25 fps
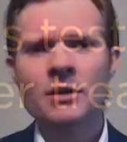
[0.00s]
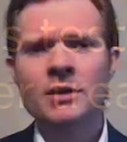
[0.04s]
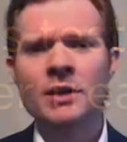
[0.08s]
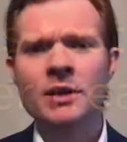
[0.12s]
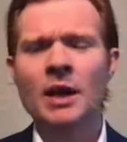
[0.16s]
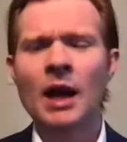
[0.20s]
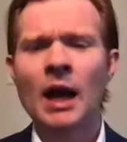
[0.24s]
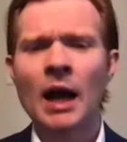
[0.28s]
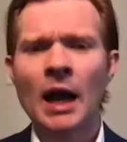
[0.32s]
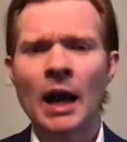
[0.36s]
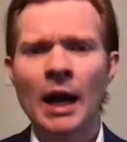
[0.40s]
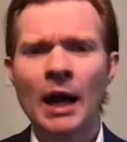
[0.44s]
a
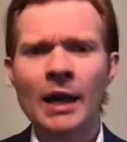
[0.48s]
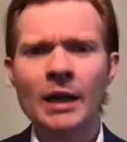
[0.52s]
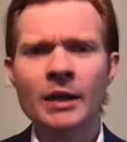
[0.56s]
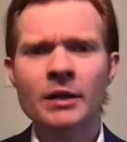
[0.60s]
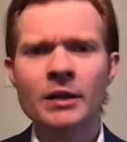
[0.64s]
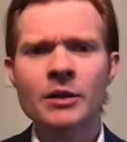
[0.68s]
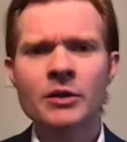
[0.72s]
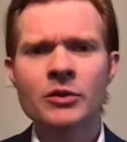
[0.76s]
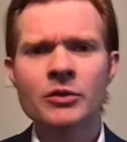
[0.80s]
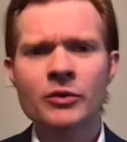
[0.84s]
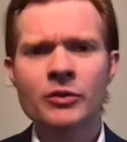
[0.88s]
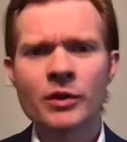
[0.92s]
highly
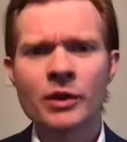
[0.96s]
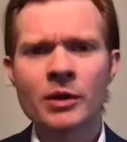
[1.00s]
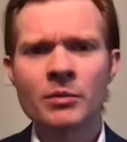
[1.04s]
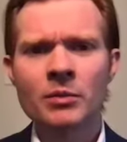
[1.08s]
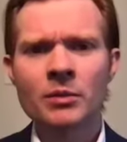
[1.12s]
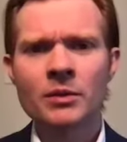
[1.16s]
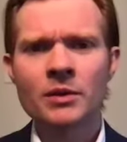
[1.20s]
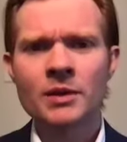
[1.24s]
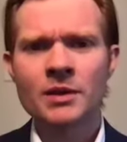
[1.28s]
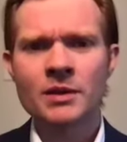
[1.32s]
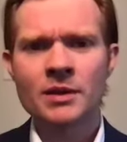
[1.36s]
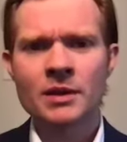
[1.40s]
treatable
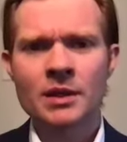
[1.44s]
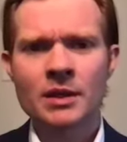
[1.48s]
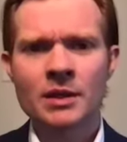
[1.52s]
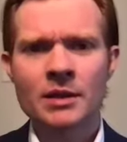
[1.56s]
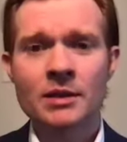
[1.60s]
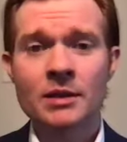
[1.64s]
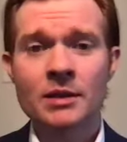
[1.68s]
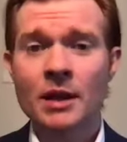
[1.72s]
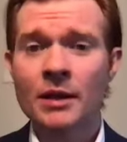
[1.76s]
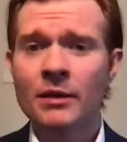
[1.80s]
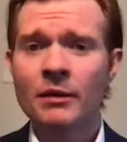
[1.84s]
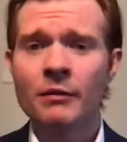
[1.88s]

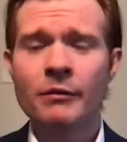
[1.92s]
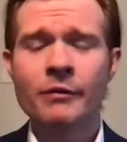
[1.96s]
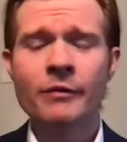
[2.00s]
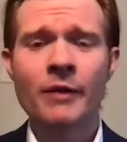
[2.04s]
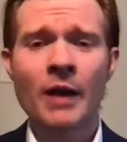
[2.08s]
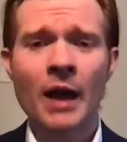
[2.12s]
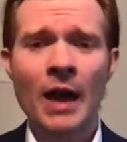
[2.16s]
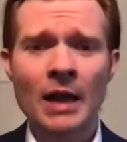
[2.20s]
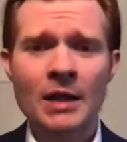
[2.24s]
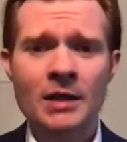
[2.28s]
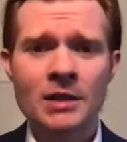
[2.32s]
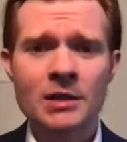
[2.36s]
disease, and the
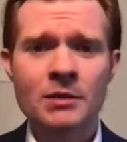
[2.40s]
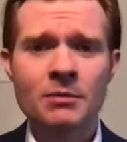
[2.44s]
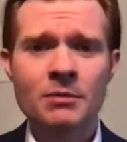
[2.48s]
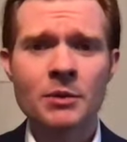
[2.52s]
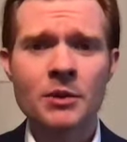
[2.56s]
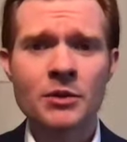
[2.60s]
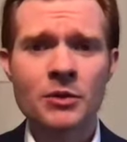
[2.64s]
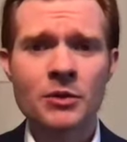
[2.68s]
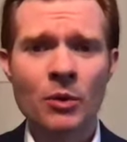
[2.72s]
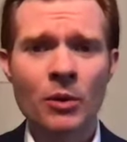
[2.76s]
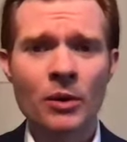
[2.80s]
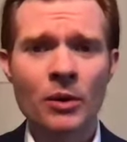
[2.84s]
vast
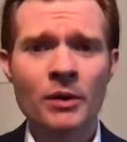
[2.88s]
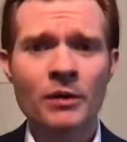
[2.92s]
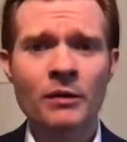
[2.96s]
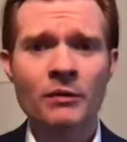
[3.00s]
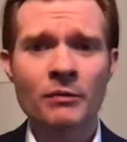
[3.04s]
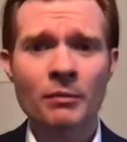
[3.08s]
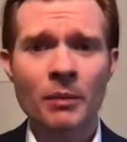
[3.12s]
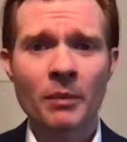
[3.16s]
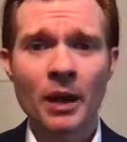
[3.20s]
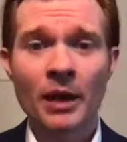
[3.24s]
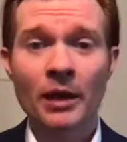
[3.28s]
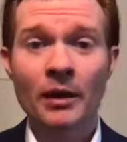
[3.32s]
majority of
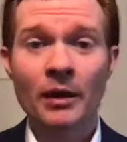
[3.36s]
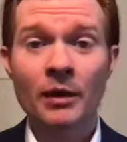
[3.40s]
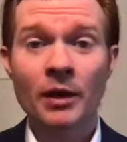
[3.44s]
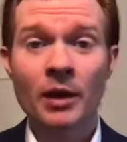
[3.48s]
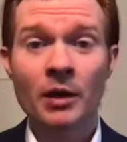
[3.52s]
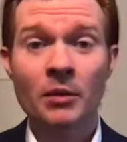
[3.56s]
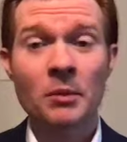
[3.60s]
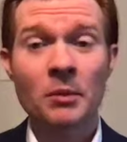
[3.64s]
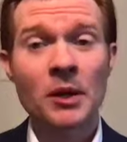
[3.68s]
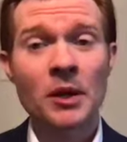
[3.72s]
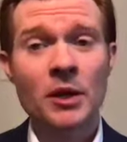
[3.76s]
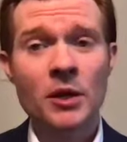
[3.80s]
men can
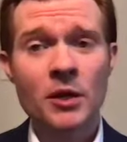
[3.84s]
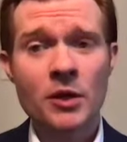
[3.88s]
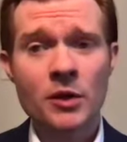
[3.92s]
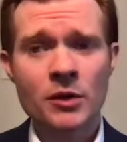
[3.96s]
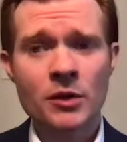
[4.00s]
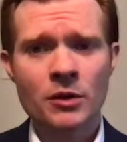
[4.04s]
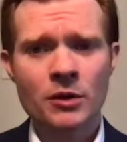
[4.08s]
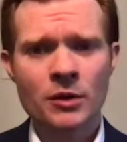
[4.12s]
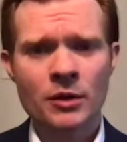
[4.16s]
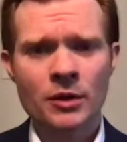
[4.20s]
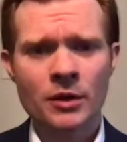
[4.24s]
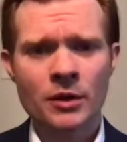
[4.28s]
be
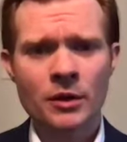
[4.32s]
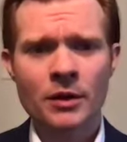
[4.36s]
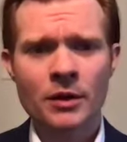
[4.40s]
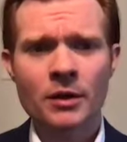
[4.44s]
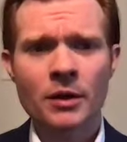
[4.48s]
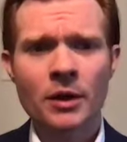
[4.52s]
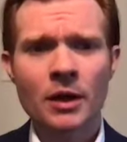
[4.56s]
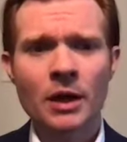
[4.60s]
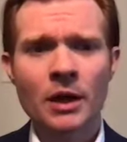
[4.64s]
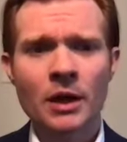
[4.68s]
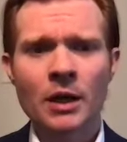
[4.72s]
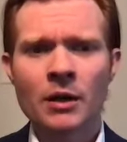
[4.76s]
cured.
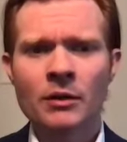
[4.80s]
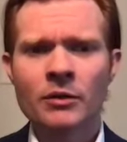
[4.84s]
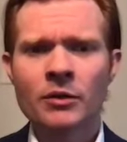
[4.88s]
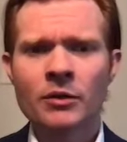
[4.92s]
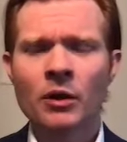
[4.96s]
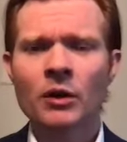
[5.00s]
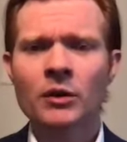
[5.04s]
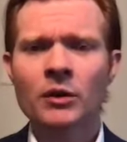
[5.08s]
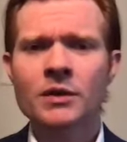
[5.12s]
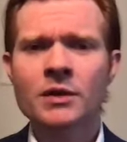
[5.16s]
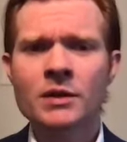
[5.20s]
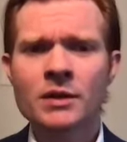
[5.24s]
There
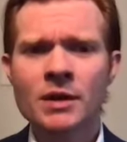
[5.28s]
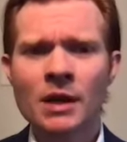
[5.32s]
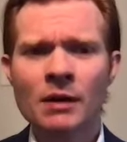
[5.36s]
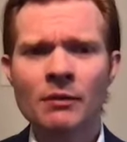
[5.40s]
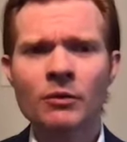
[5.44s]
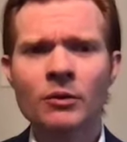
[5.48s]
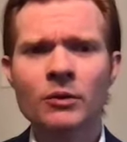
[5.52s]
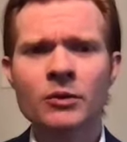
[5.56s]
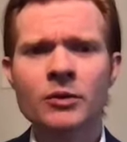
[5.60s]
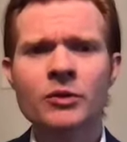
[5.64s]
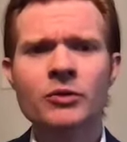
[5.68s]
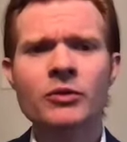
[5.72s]
are
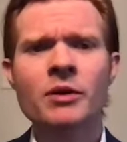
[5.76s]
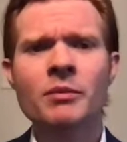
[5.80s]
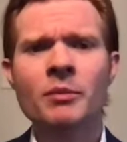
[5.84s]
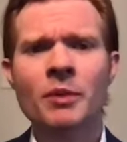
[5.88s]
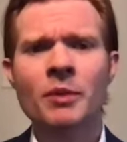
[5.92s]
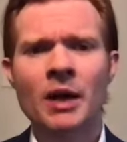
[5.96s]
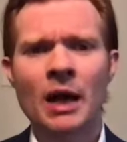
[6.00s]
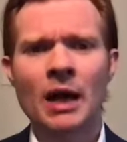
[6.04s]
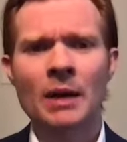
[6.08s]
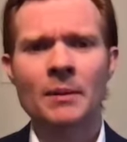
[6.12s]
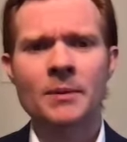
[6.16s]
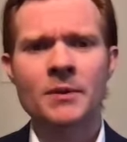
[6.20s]
several treatment
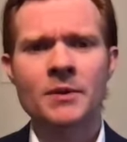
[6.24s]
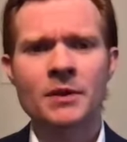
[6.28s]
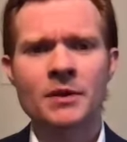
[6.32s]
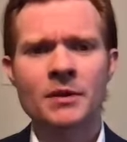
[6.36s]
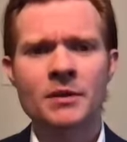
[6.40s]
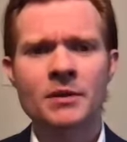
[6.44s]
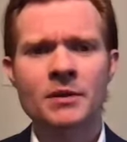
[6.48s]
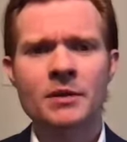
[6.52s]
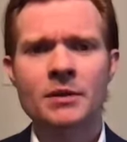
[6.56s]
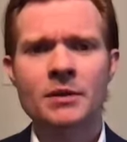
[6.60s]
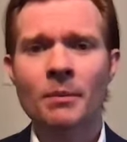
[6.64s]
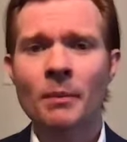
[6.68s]

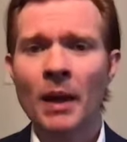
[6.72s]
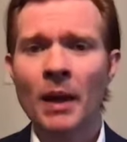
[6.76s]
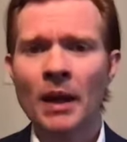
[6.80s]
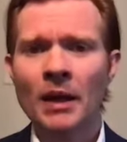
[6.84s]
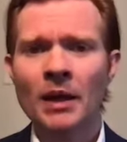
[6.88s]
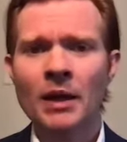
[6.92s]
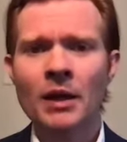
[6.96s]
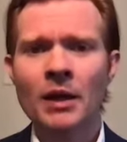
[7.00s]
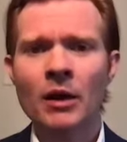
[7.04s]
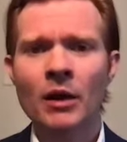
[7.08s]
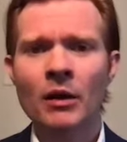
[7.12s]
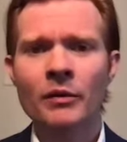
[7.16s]
options
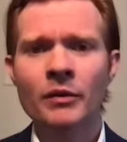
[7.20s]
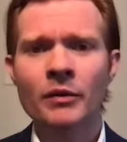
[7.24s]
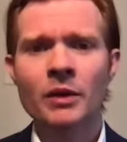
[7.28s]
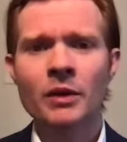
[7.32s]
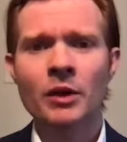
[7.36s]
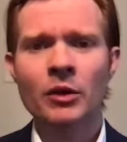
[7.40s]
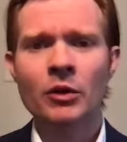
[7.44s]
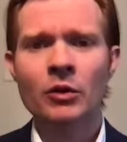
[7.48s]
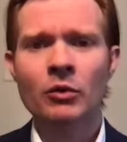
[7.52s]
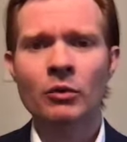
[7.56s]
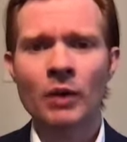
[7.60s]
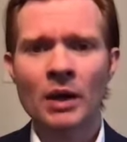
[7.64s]
depending on the
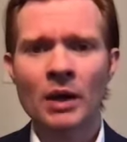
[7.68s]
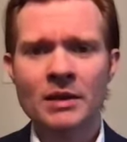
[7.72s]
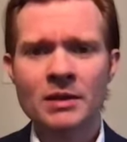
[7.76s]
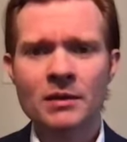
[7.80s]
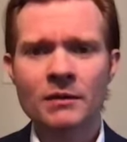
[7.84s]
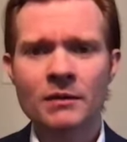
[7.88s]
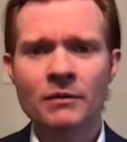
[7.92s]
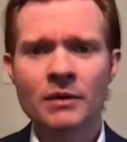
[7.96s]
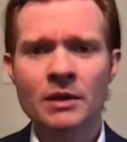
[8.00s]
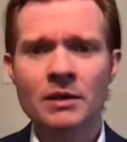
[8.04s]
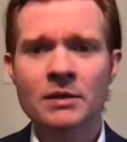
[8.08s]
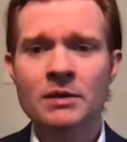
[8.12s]

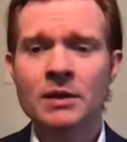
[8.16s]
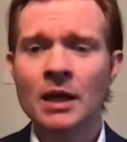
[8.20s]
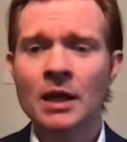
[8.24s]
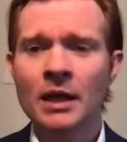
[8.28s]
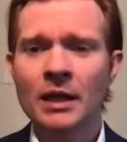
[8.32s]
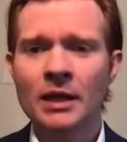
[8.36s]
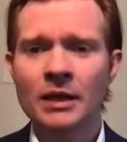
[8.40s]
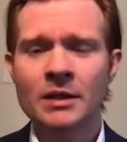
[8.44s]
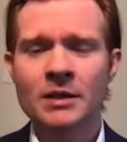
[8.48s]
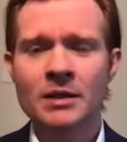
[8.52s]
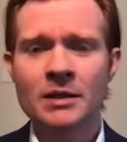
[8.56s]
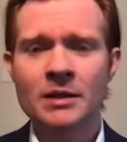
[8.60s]
aggressiveness and
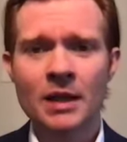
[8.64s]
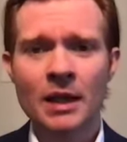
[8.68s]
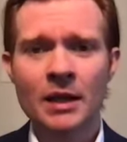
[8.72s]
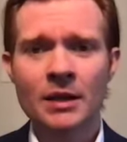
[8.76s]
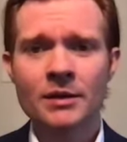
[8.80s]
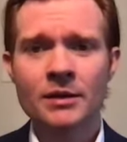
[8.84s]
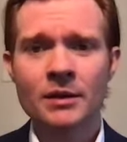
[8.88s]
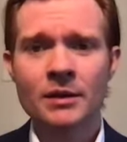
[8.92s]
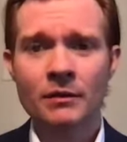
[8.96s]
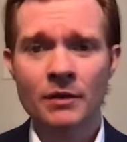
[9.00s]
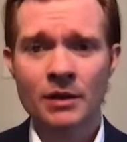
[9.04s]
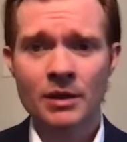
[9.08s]
extent
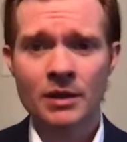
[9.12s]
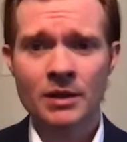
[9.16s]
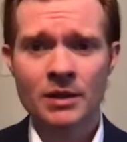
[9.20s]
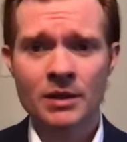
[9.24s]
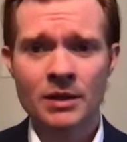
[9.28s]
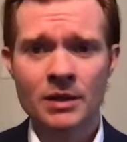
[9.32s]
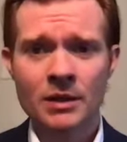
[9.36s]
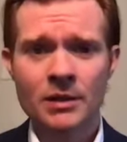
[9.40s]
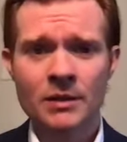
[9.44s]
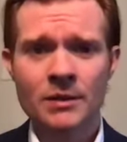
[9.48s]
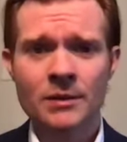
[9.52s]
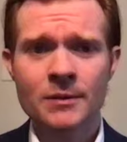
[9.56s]
of the
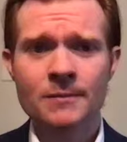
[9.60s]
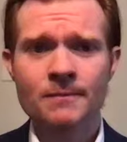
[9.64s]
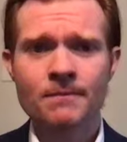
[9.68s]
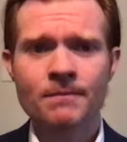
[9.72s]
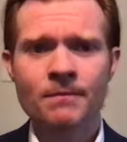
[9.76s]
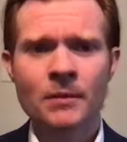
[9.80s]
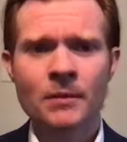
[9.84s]
disease.